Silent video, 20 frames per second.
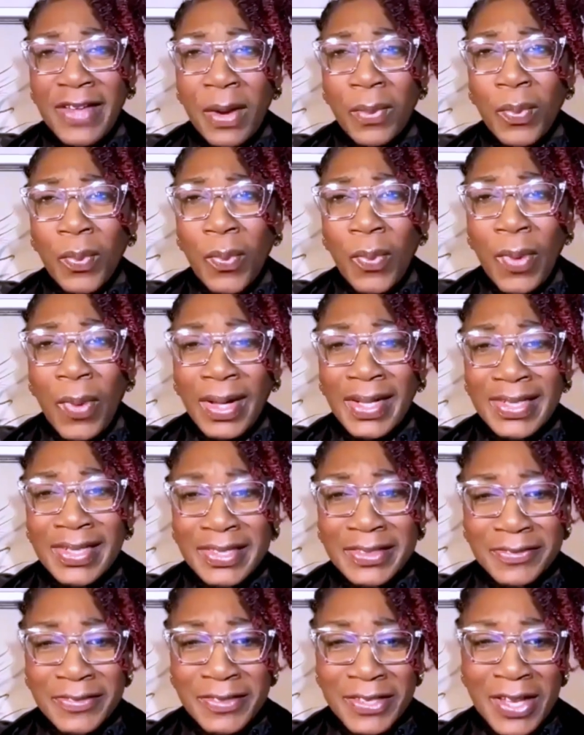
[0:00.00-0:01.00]
that
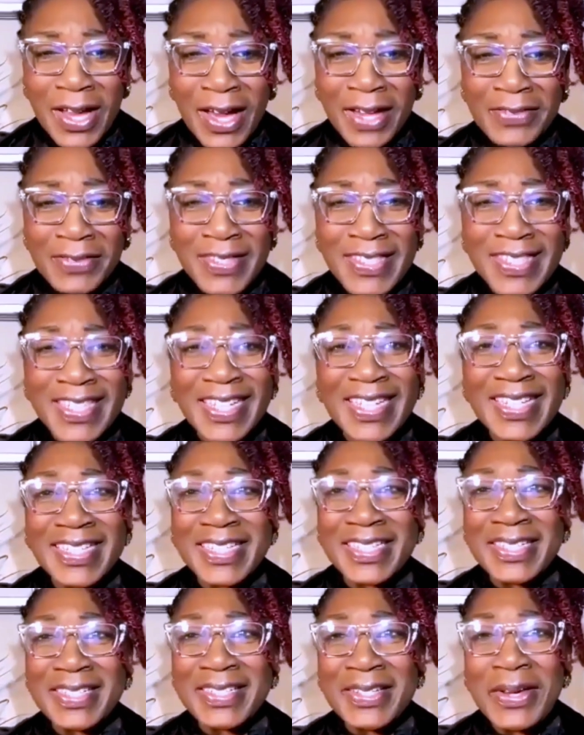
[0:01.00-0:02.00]
wonderful
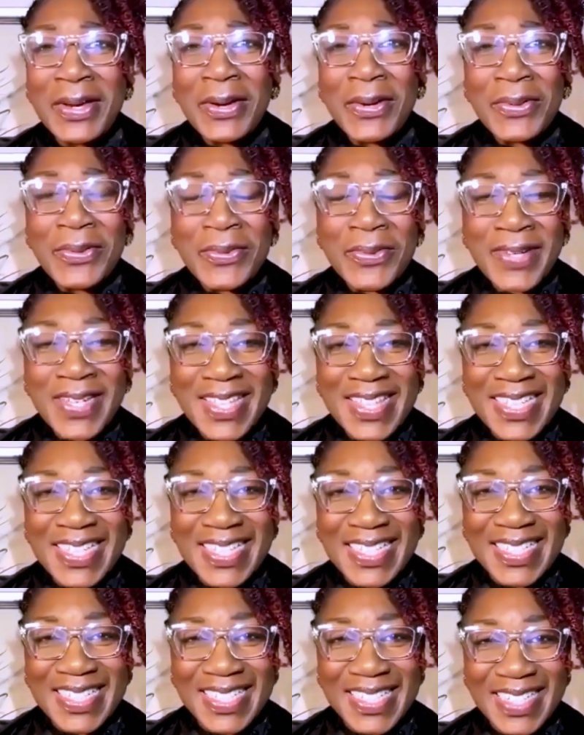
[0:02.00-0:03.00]
conversation with
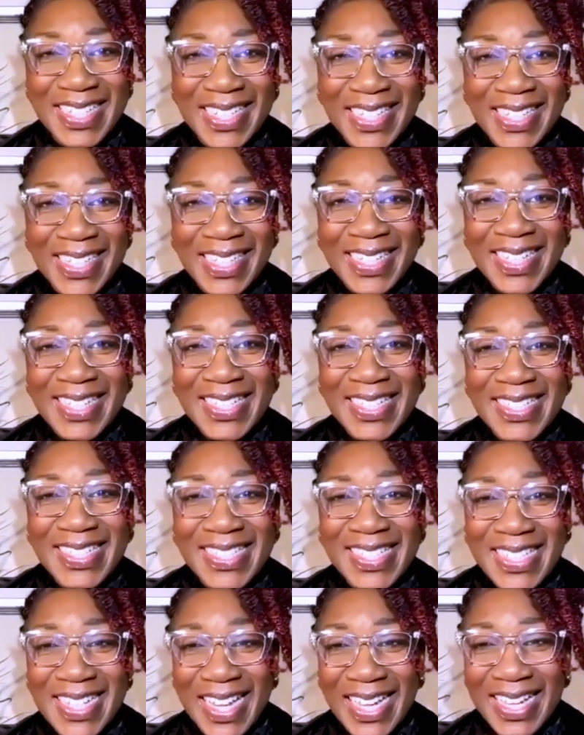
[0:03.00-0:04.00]
Keisha
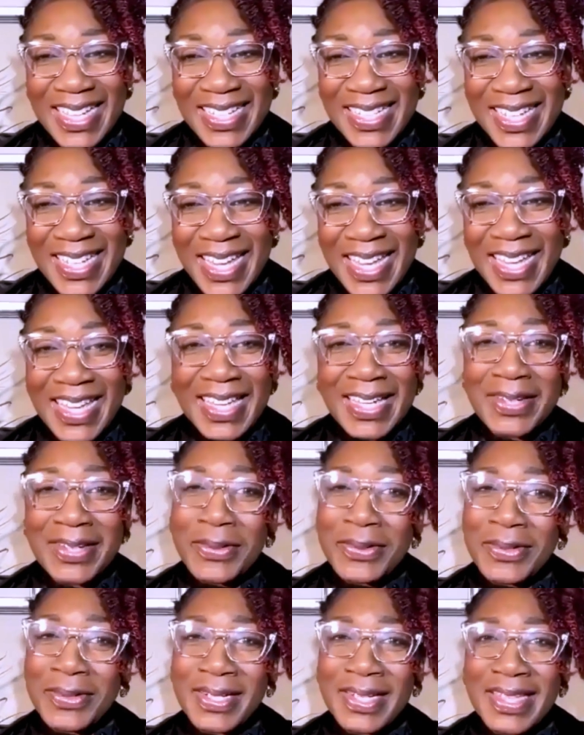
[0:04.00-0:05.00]
tonight in
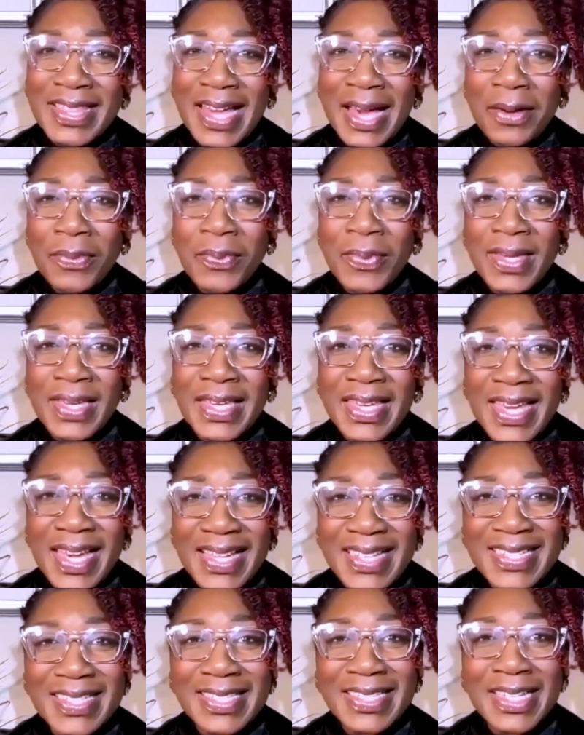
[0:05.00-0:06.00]
order that we
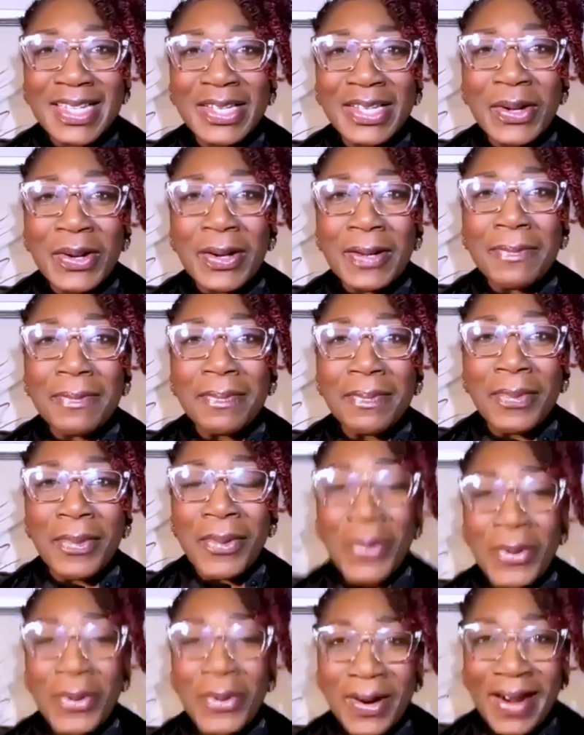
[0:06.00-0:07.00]
get to learn
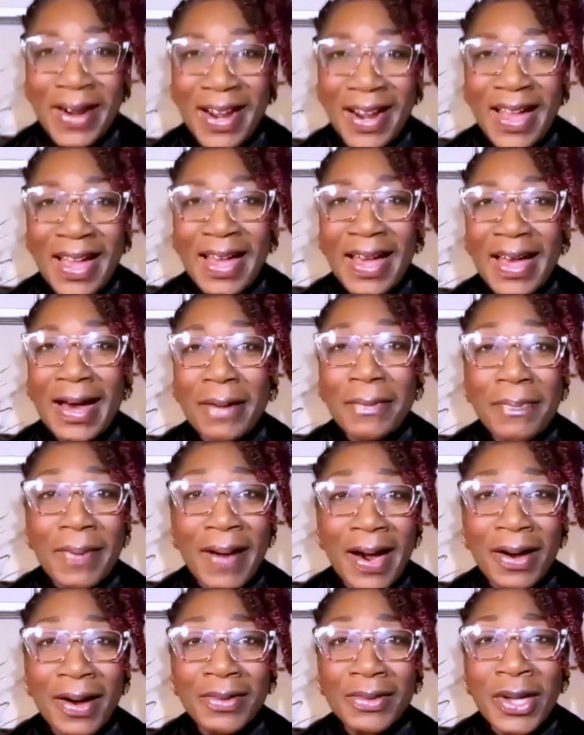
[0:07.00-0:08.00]
more
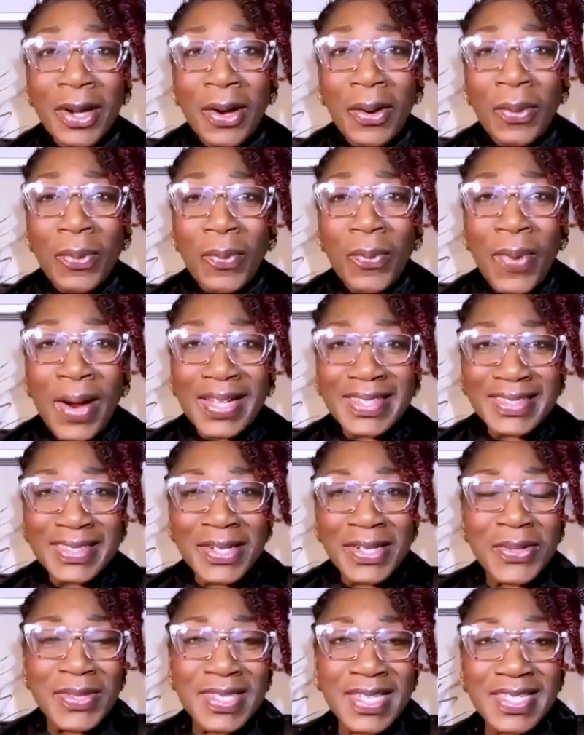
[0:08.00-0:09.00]
about what
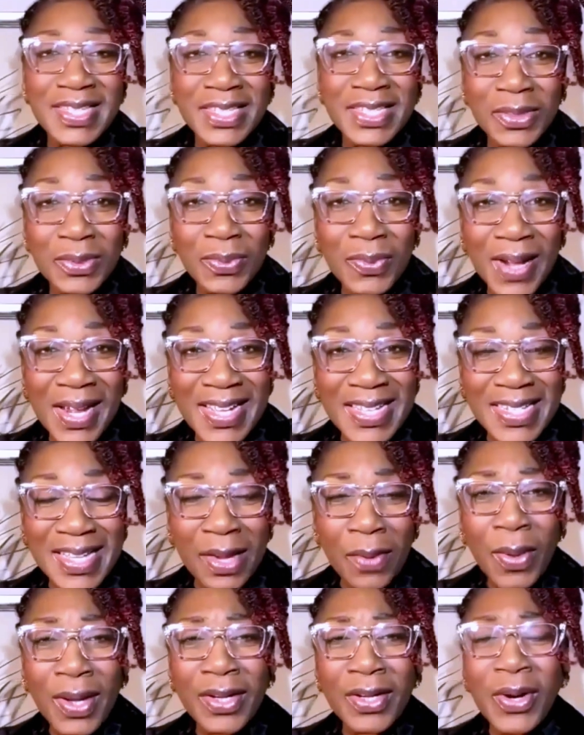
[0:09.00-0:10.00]
goes into
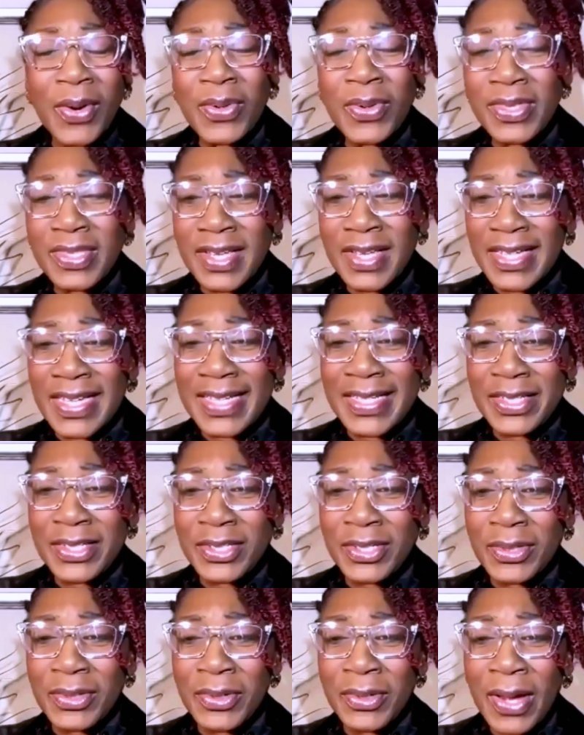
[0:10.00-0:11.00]
writing, what goes
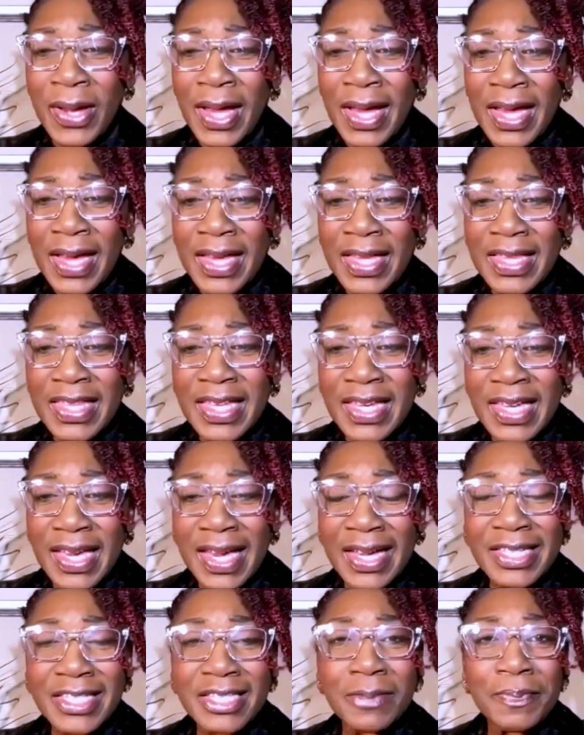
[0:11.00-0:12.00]
into the
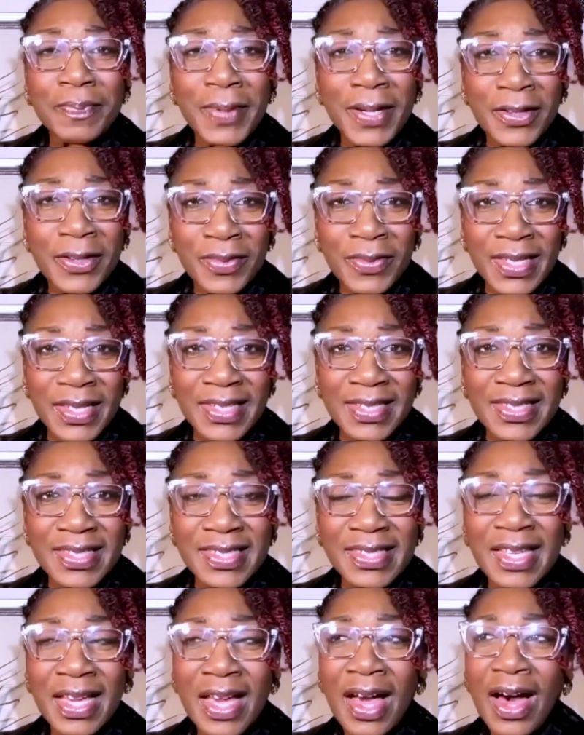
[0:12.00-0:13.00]

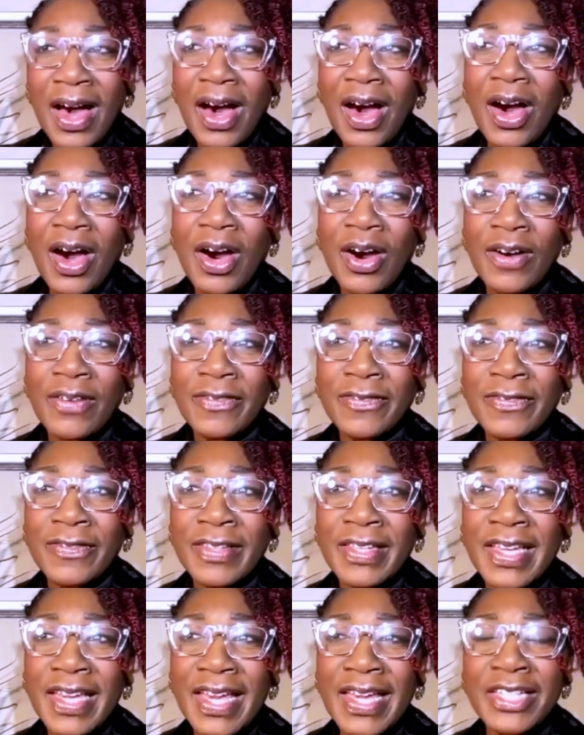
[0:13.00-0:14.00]
experience of
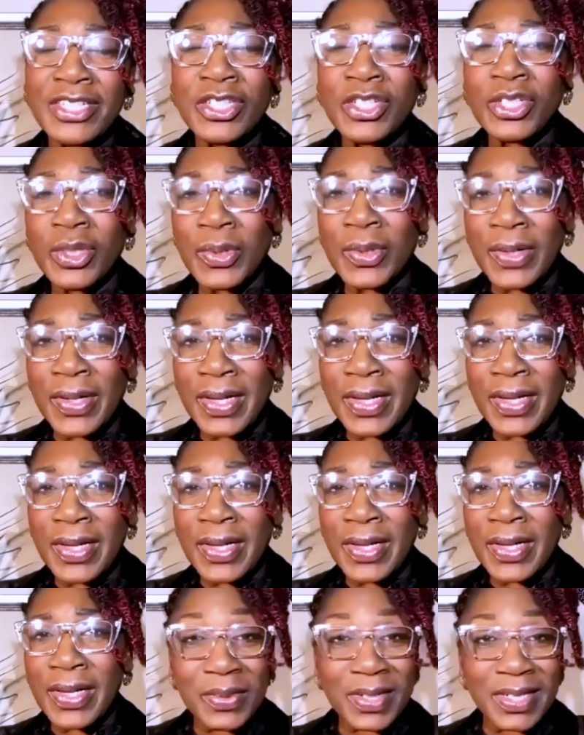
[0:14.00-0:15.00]

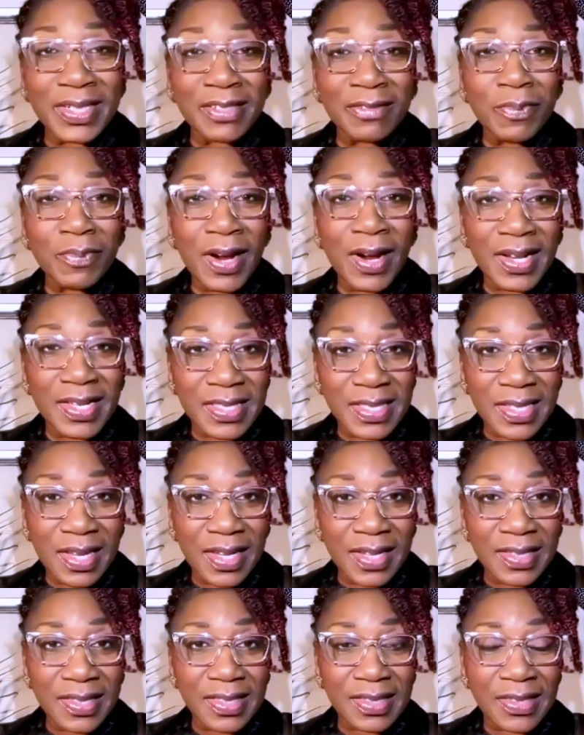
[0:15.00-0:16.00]
enjoying the creative
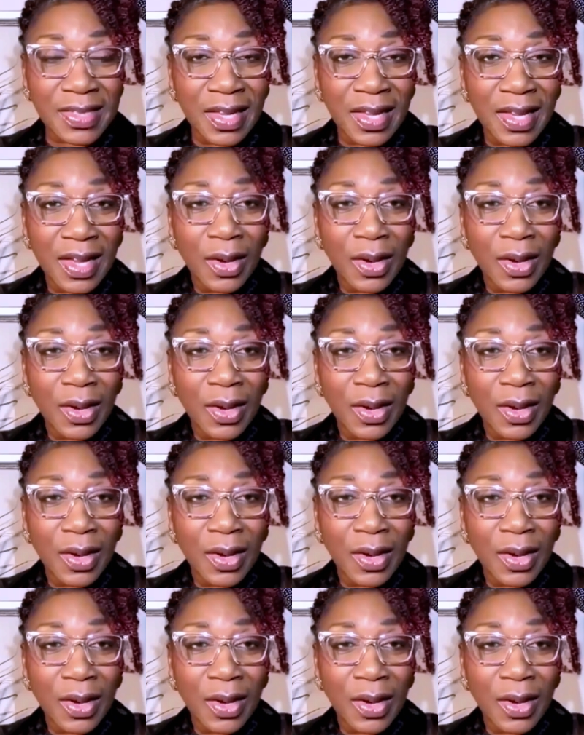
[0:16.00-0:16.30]
process,